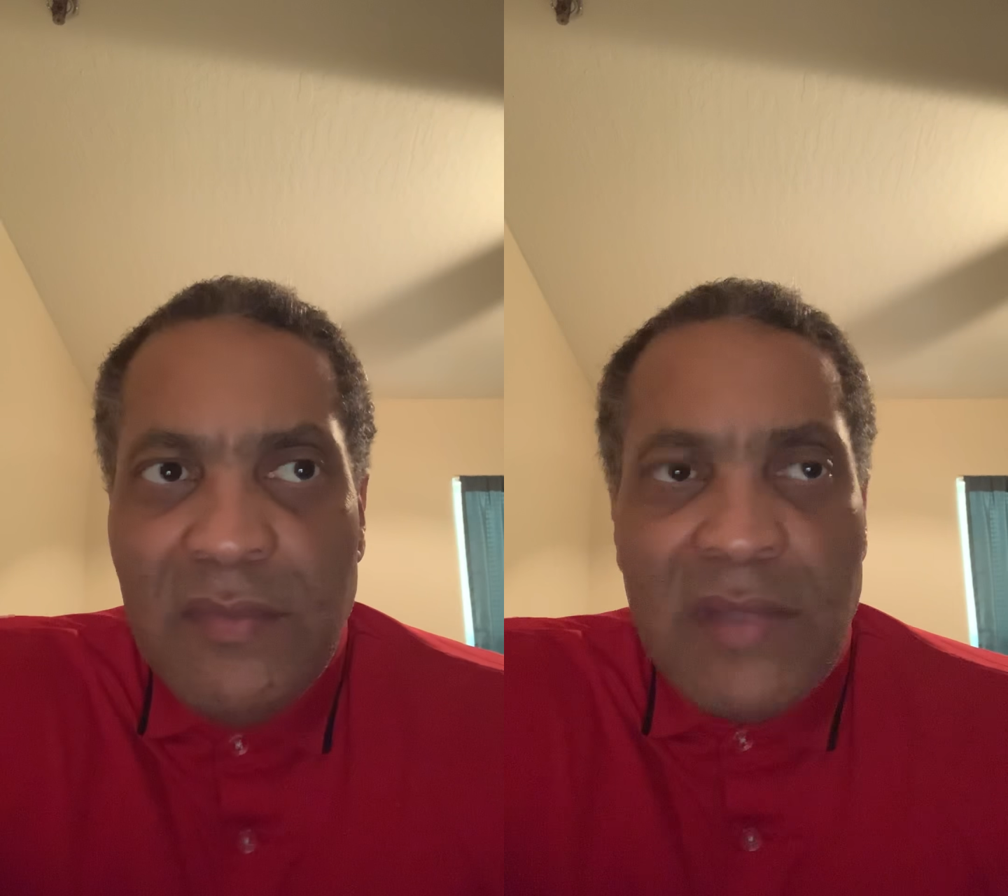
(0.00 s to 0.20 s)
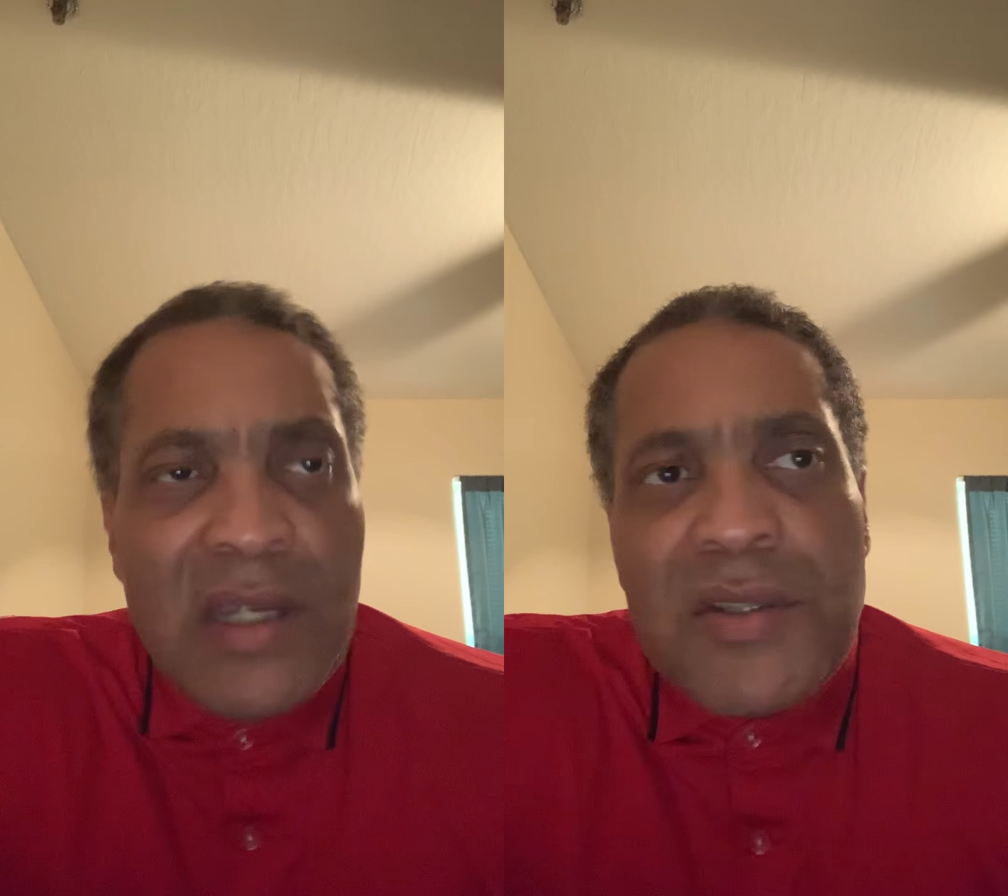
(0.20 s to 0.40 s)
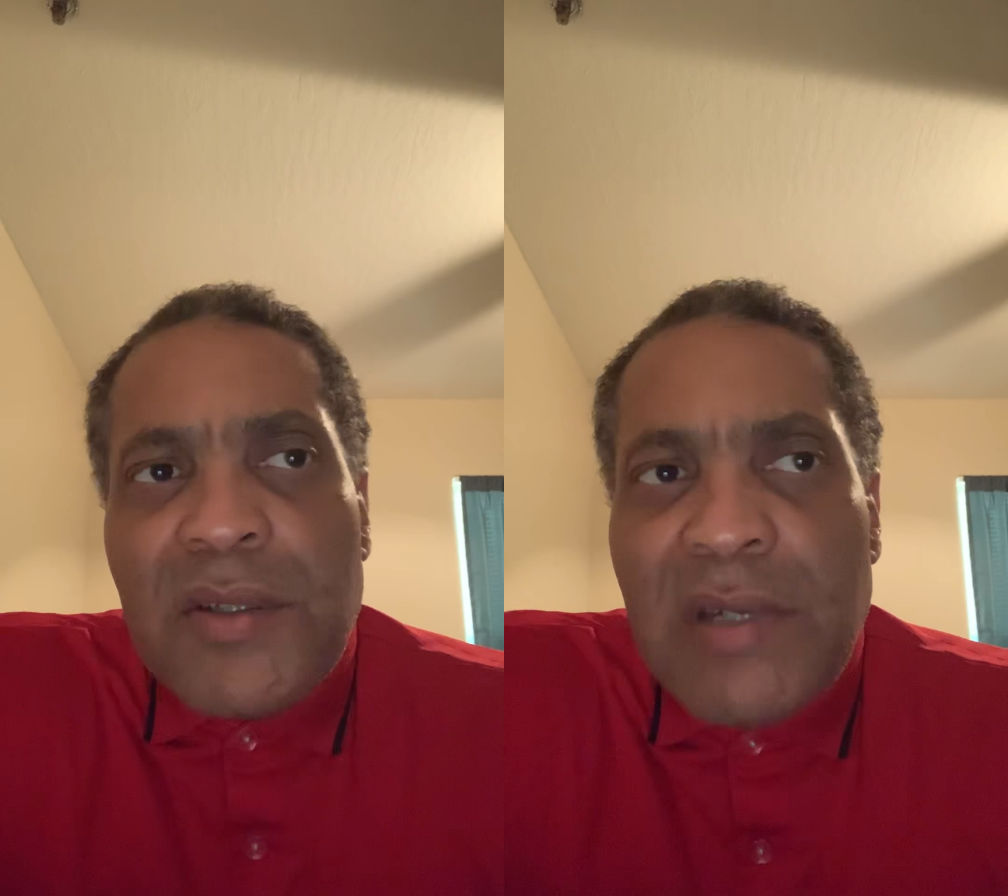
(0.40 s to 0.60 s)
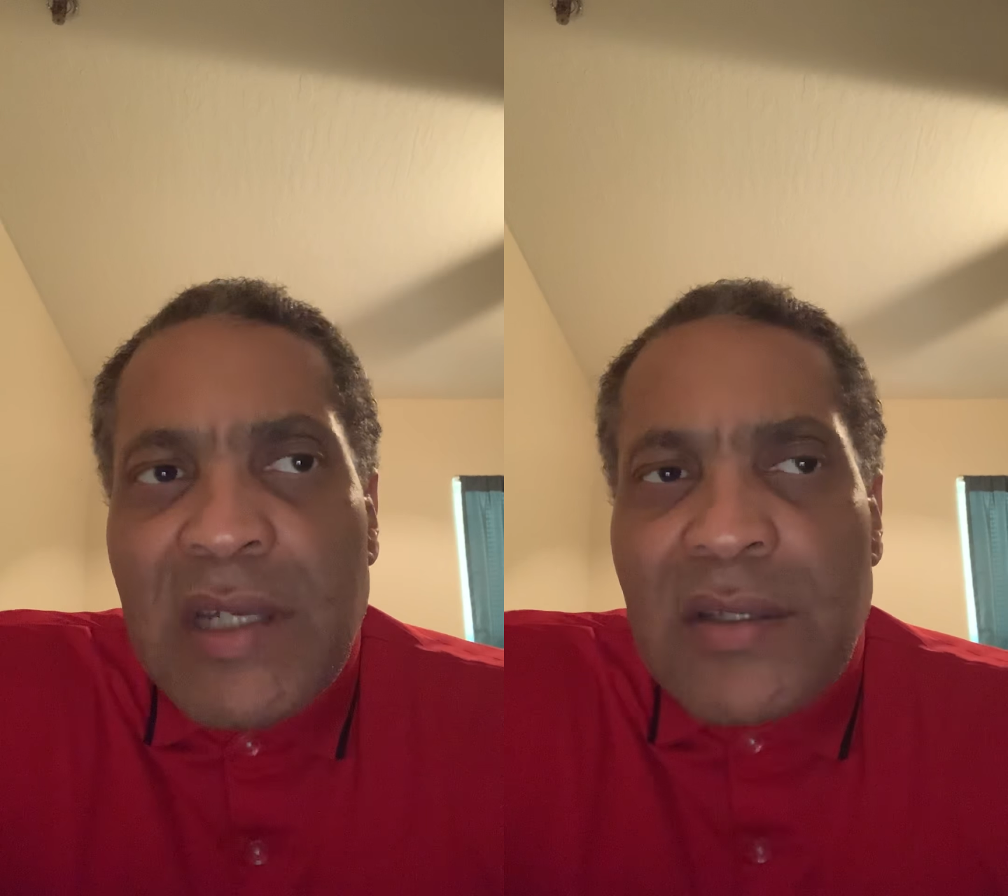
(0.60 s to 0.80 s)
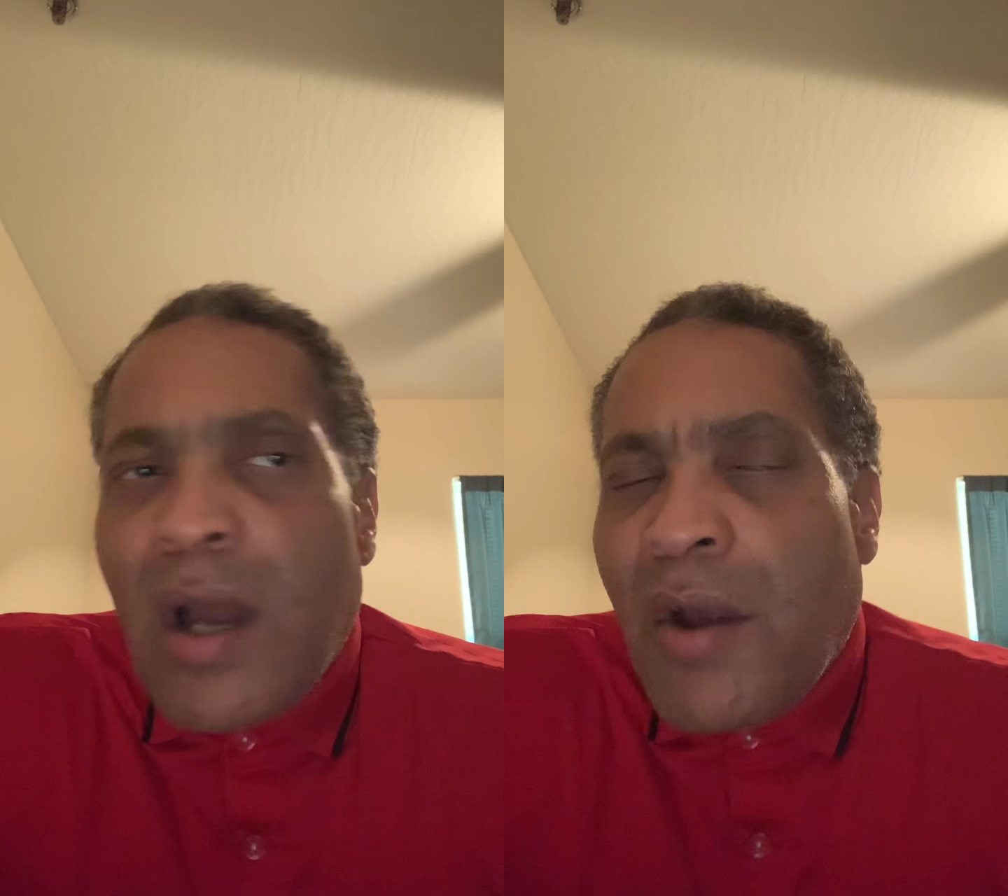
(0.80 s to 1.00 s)
The issue
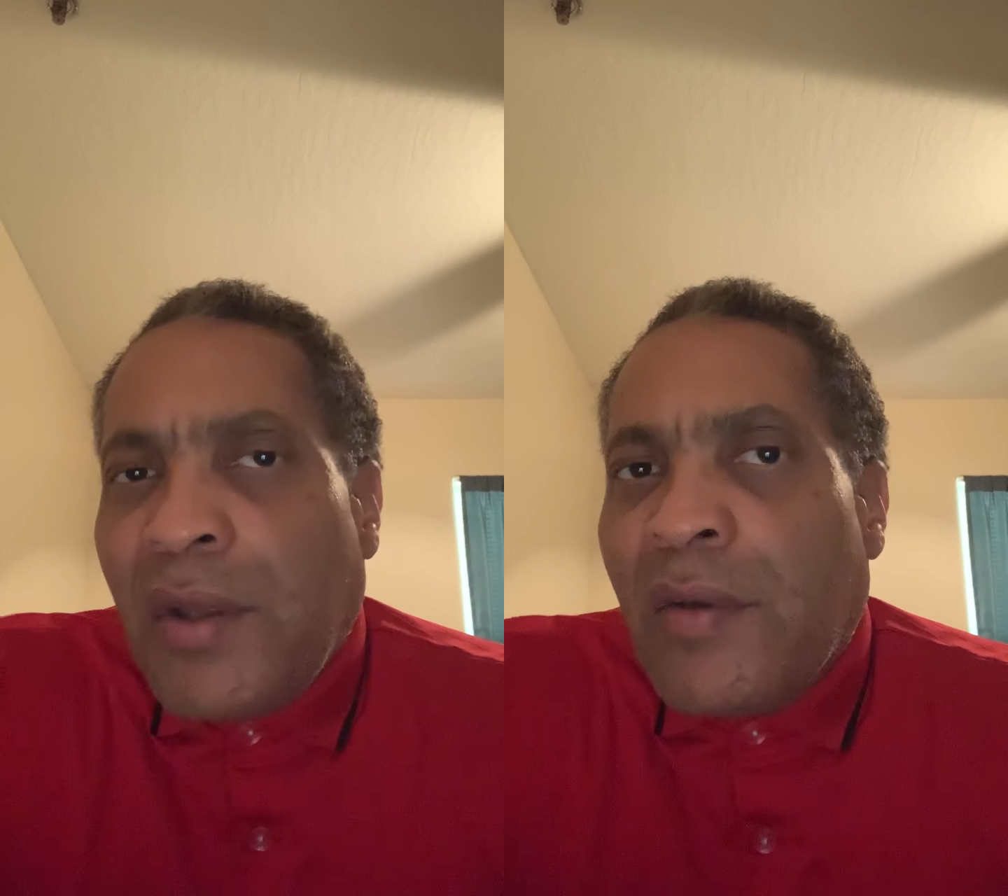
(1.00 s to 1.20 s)
is, are you